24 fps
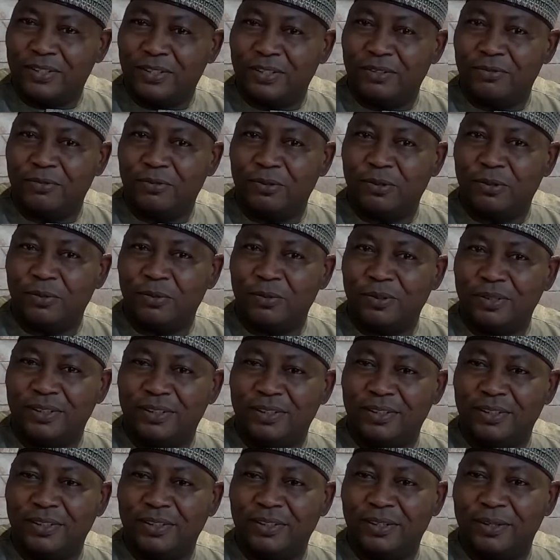and foremost,
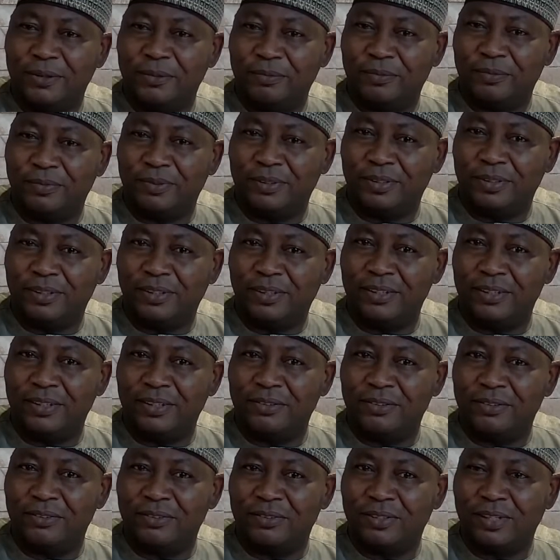
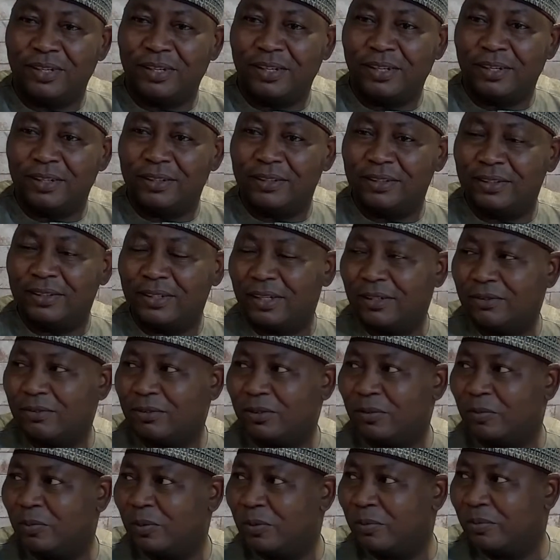let's start
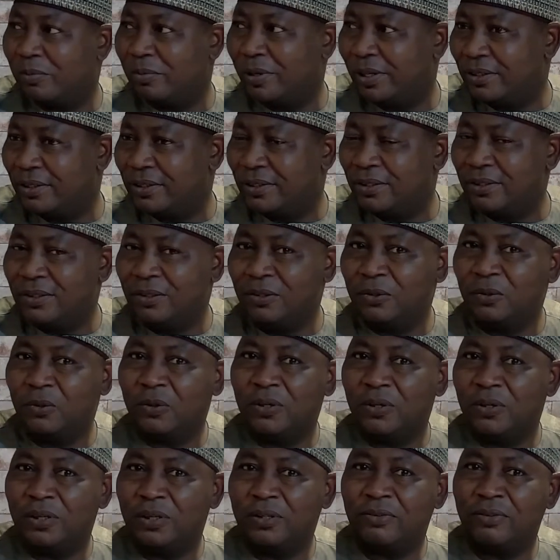from the basis, you
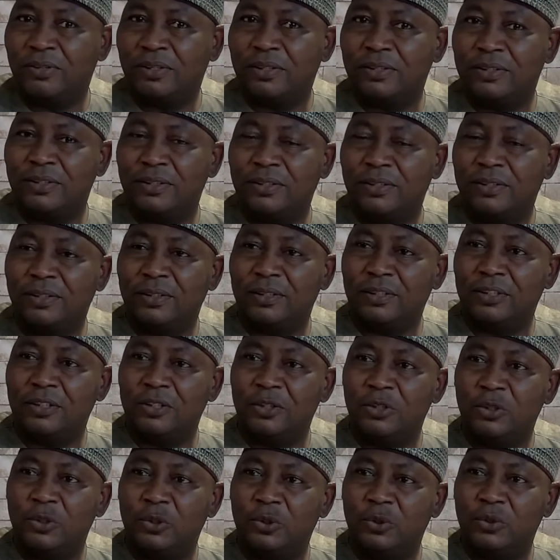know, addressing the
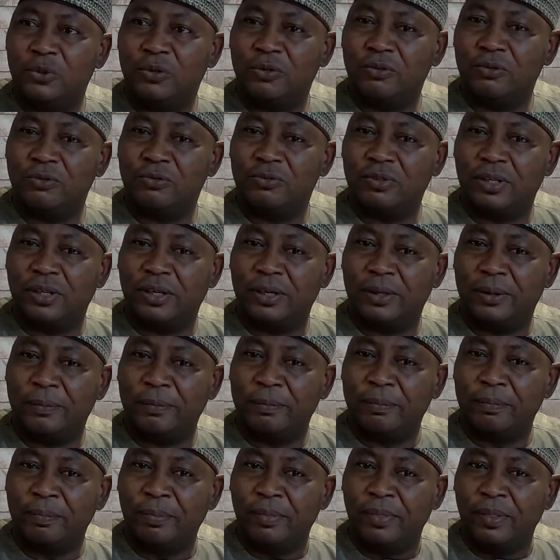issue of
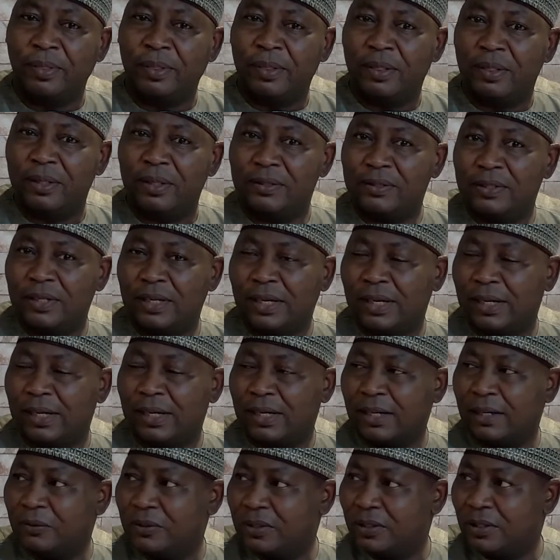the
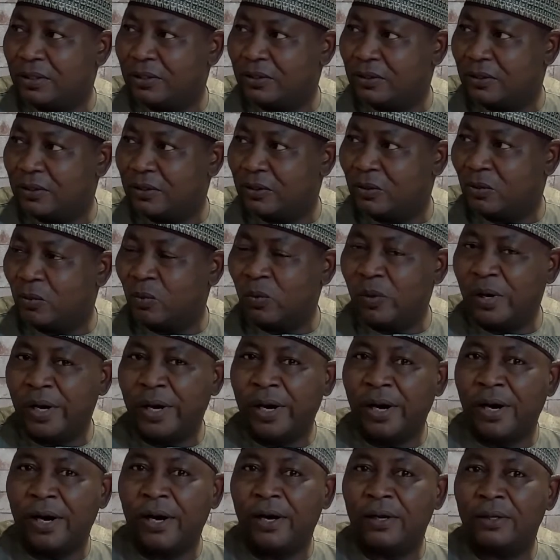circumstances
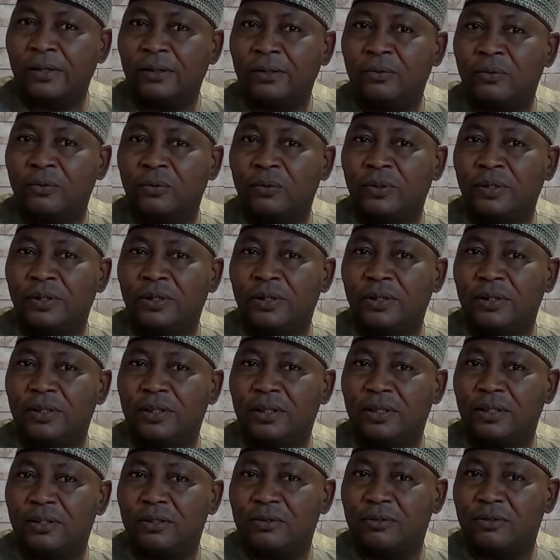where we
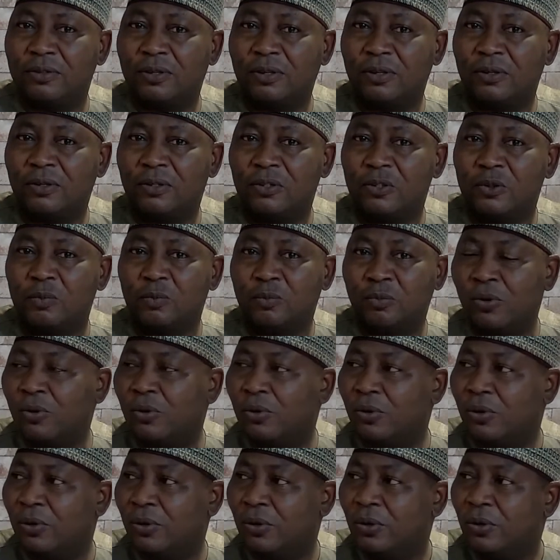tend to focus
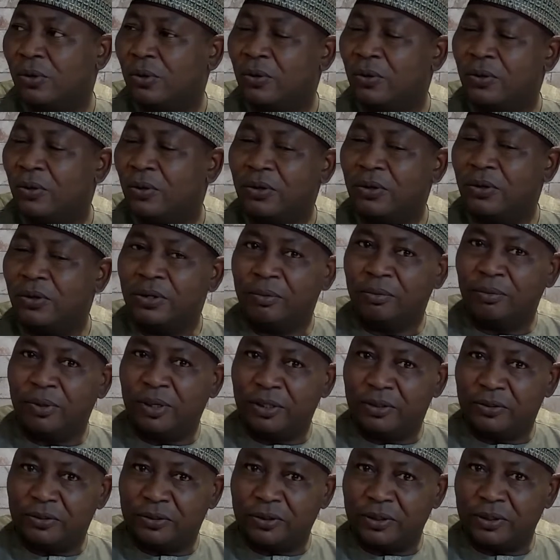more on the
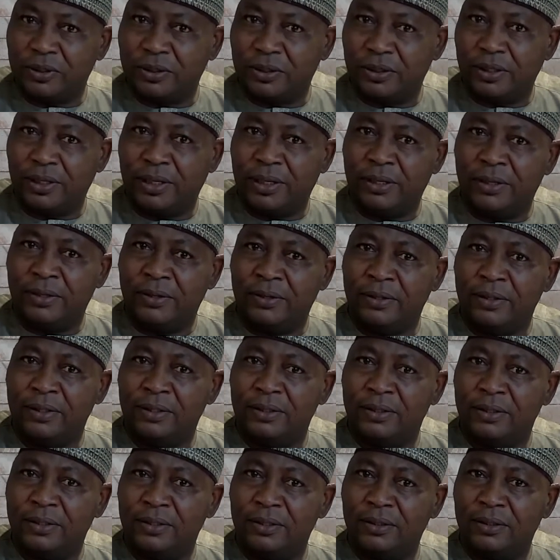military. And the
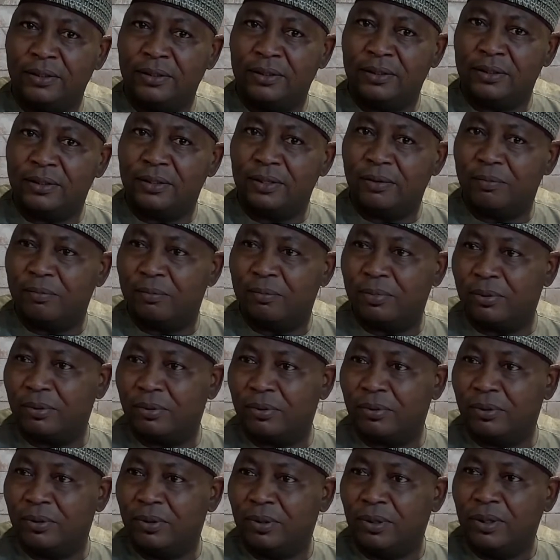reason is simple.